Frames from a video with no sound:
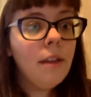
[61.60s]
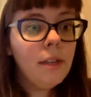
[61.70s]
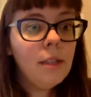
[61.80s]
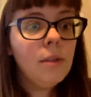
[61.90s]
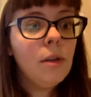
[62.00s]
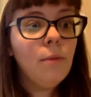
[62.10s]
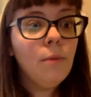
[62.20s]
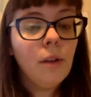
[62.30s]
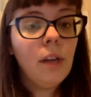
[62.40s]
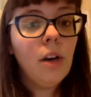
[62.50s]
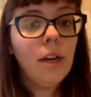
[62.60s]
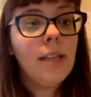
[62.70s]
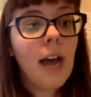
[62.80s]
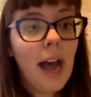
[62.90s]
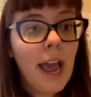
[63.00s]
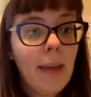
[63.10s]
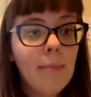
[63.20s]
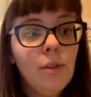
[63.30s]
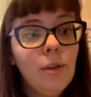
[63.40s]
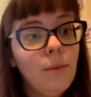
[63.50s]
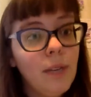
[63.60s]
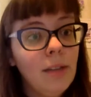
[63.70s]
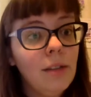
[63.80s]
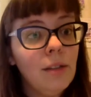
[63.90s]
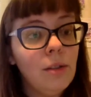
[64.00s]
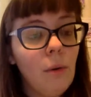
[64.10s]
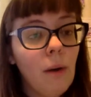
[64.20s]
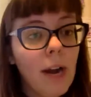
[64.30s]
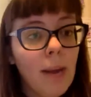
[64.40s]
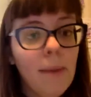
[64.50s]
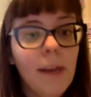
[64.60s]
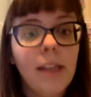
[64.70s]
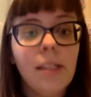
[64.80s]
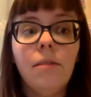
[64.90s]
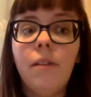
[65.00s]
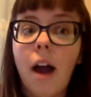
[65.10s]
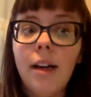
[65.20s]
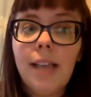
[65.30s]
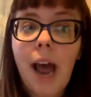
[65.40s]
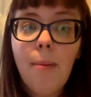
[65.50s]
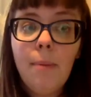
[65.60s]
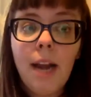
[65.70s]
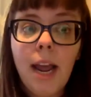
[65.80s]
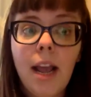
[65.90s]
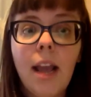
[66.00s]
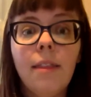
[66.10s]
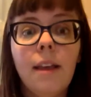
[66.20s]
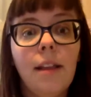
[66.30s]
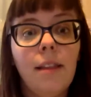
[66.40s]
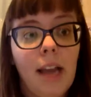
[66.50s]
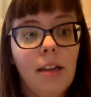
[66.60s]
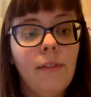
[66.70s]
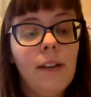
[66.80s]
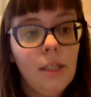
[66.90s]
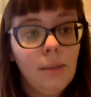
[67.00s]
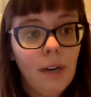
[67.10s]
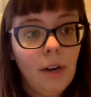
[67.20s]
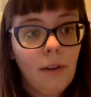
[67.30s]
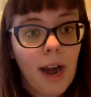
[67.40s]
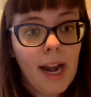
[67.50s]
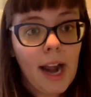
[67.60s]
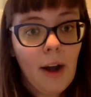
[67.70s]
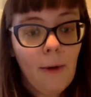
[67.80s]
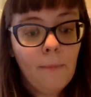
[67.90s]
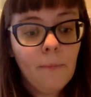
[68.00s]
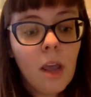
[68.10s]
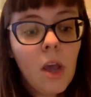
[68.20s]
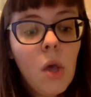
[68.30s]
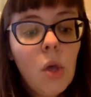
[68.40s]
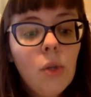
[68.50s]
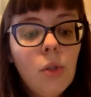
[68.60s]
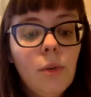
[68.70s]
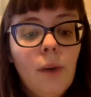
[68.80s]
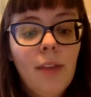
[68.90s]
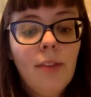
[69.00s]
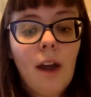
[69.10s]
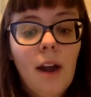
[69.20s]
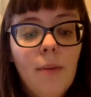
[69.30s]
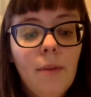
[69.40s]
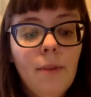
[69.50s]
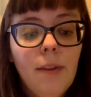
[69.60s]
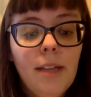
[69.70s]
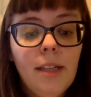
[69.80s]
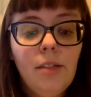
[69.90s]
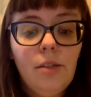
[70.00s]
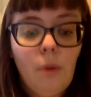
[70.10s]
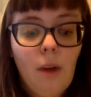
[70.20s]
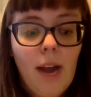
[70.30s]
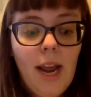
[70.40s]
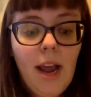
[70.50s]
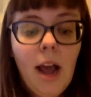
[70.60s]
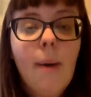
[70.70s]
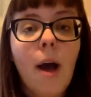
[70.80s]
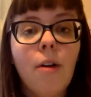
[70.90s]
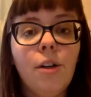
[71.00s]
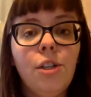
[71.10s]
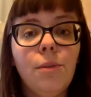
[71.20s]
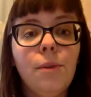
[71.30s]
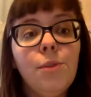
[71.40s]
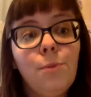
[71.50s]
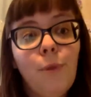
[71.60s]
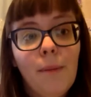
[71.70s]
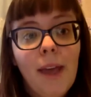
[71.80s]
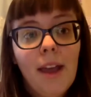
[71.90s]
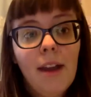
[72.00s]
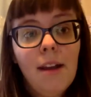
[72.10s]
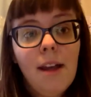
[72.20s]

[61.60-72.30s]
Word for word: this was a really good time to read this story because a lot is happening in the land of Israel right now. So, I thought I would read this story about a Jewish woman